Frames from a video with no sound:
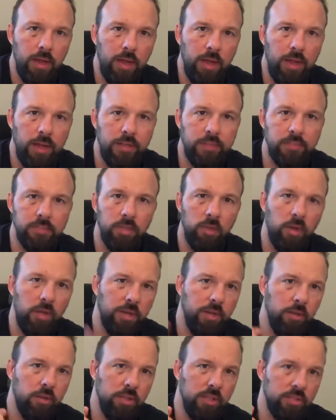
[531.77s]
And so
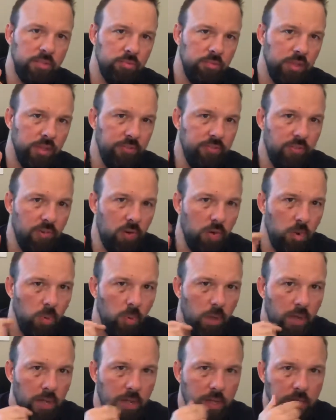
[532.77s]
I know that's really far
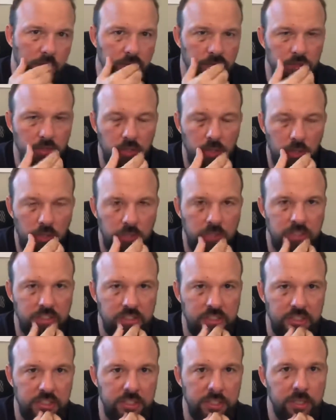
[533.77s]
away and it's really hard to
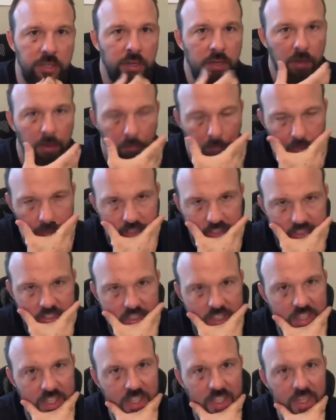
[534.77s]
see, but
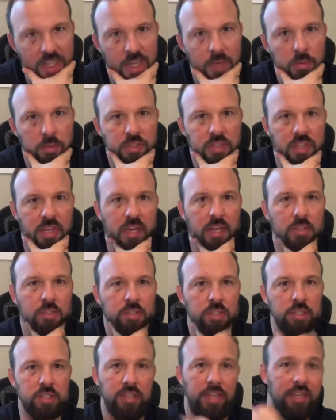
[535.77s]
it was
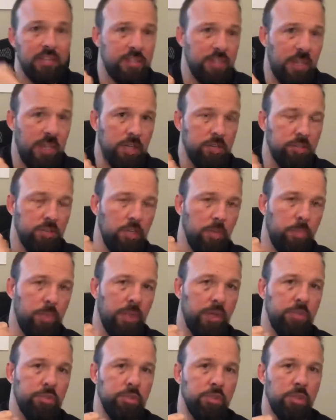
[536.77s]
actually, that's actually a
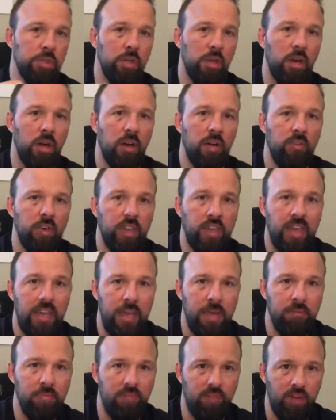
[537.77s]
picture of a
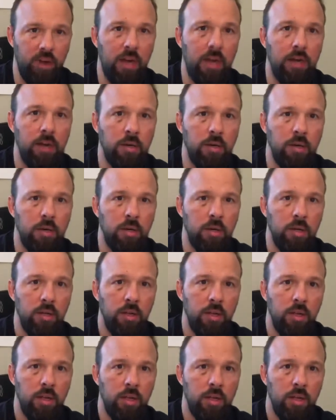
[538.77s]
campfire
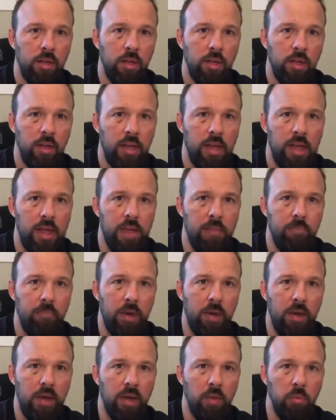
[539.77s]
and
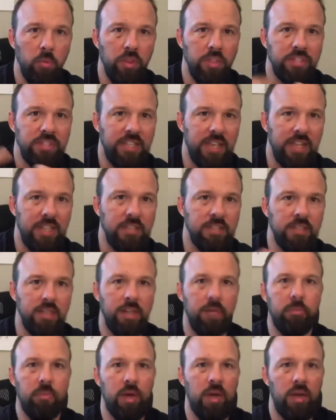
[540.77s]
with a tent
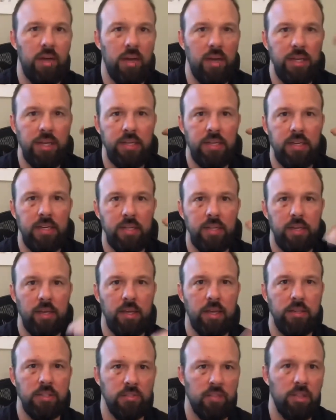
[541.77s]
and behind it
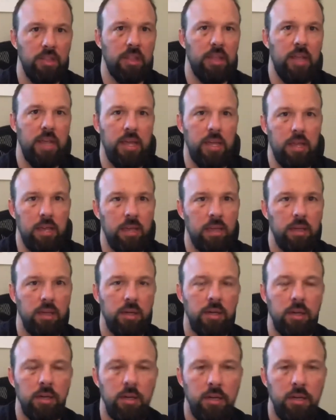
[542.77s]
is a lake.